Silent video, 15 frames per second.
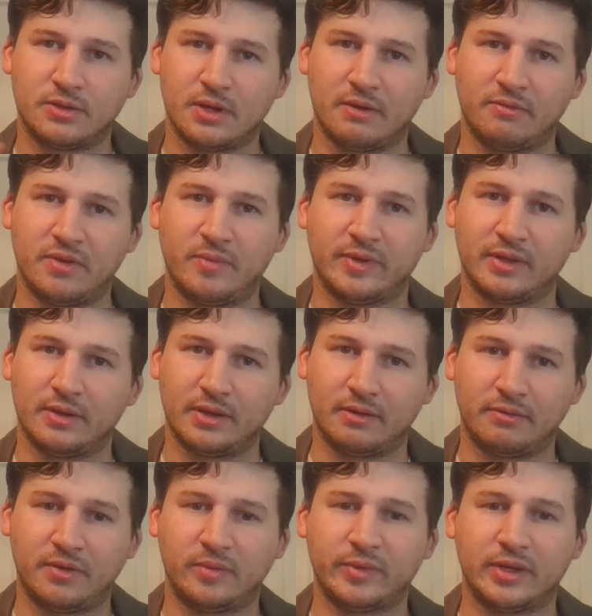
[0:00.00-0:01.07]
a female and a
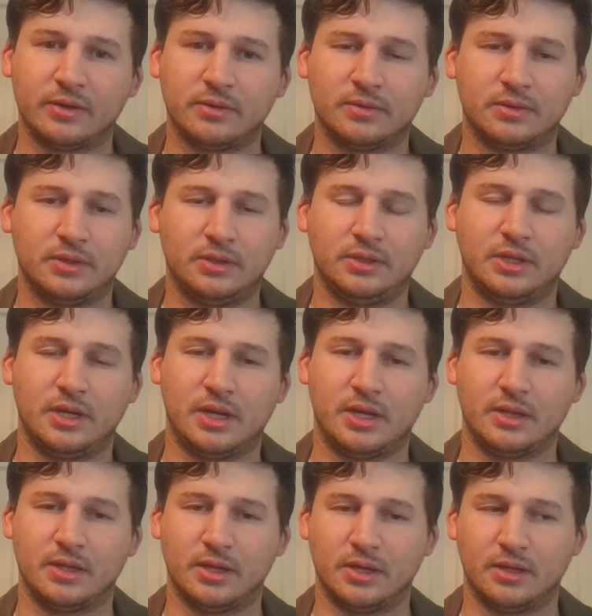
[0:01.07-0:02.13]
female.
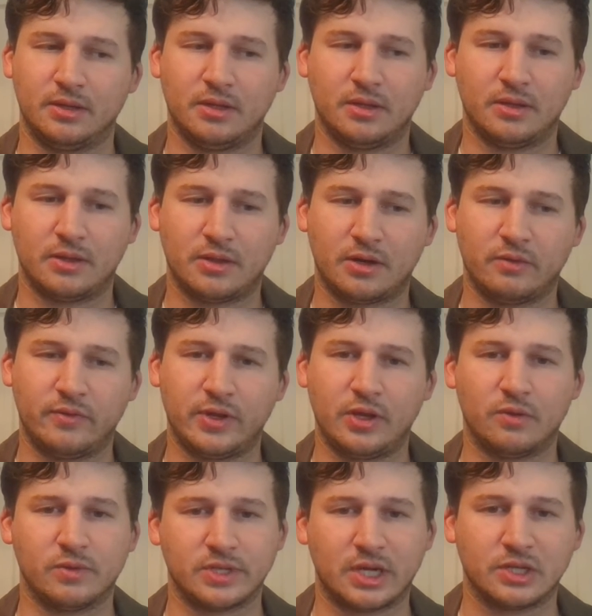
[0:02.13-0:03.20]
And the third
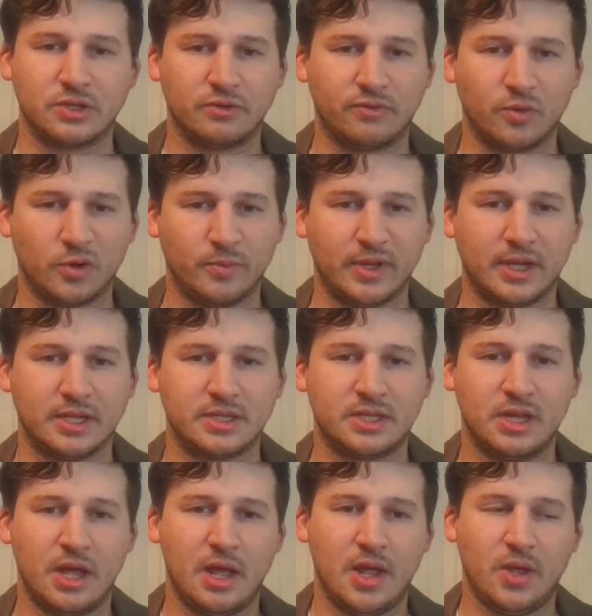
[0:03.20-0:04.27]
video was also four
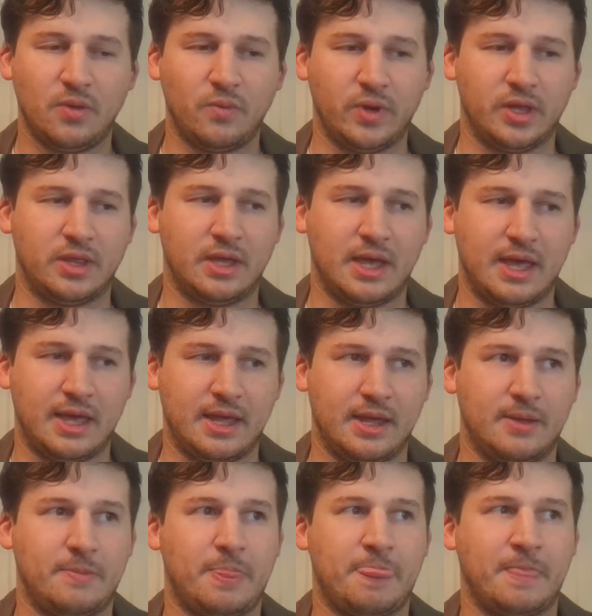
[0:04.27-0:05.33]
minutes with
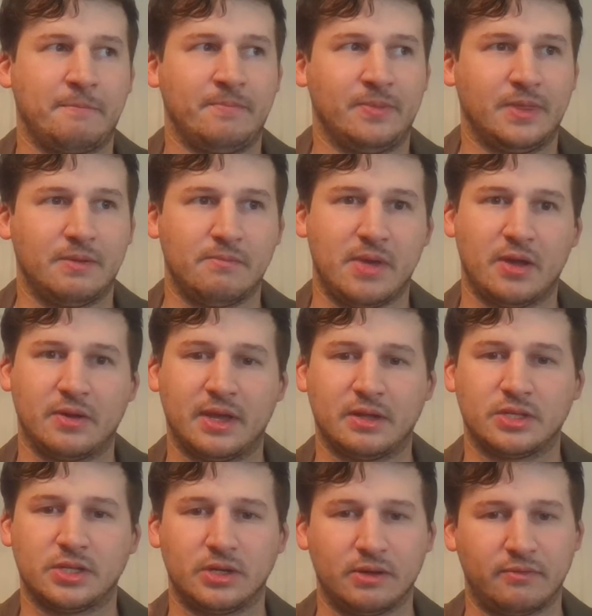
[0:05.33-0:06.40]
a male
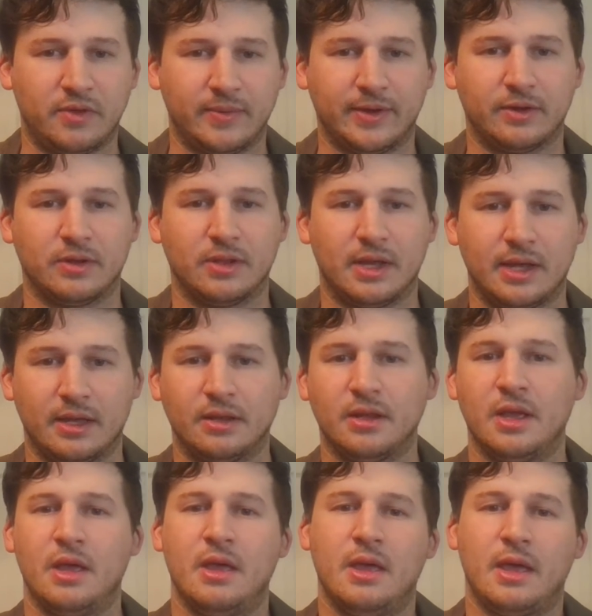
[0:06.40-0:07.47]
counselor and a female client.
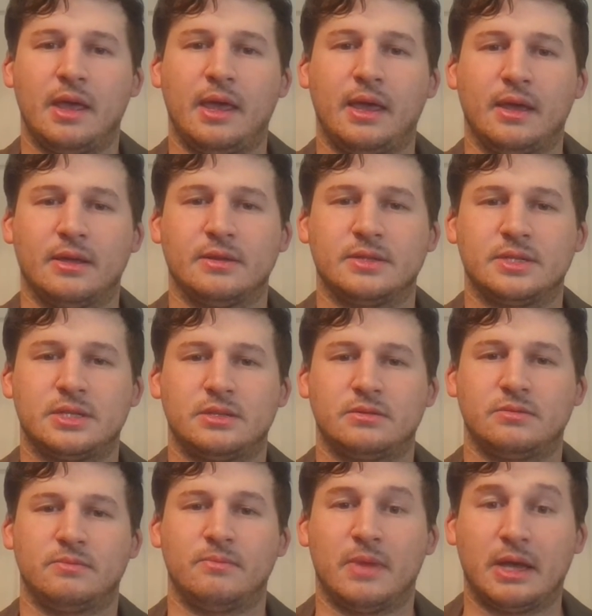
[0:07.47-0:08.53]
And
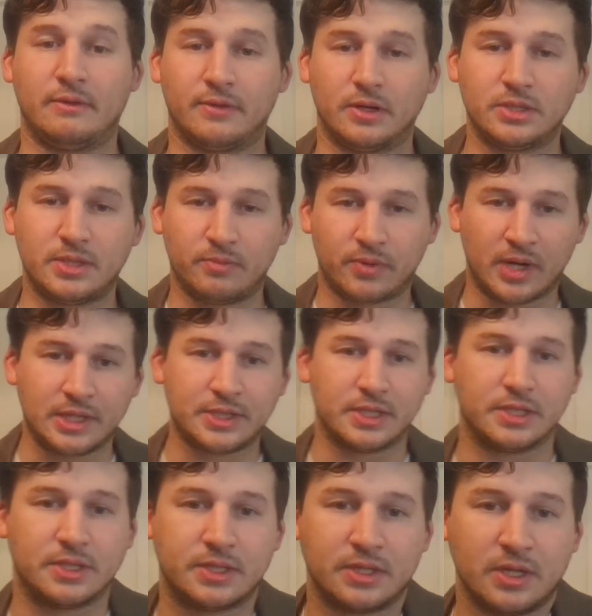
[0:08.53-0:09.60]
my first
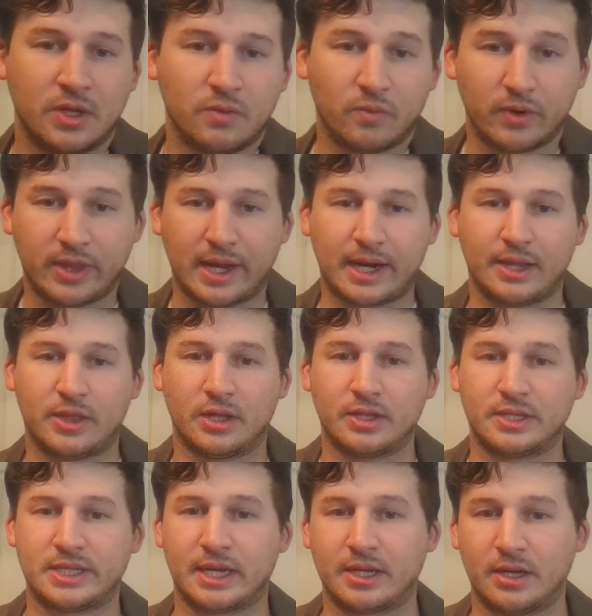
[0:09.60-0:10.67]
impressions were that I thought
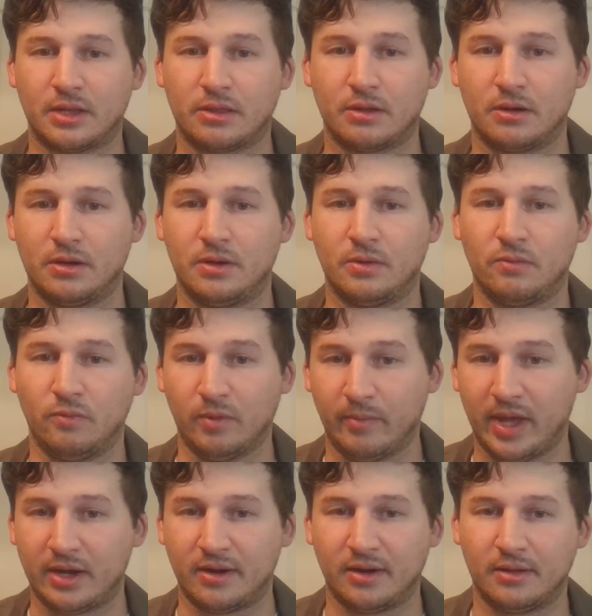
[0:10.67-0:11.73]
the second and third were
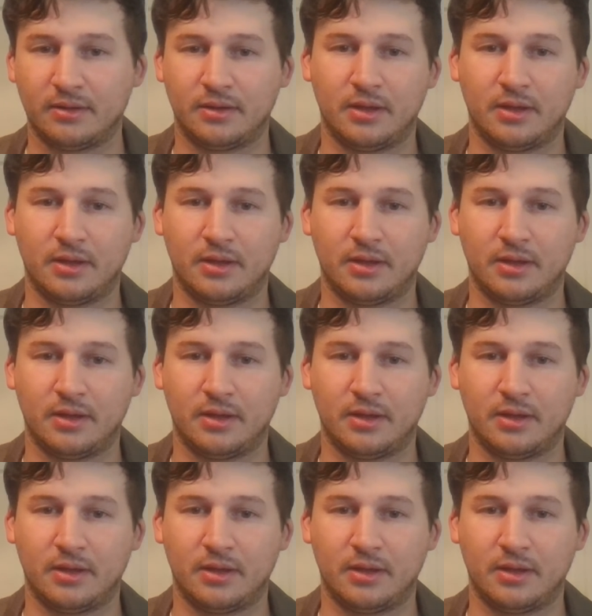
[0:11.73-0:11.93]
better,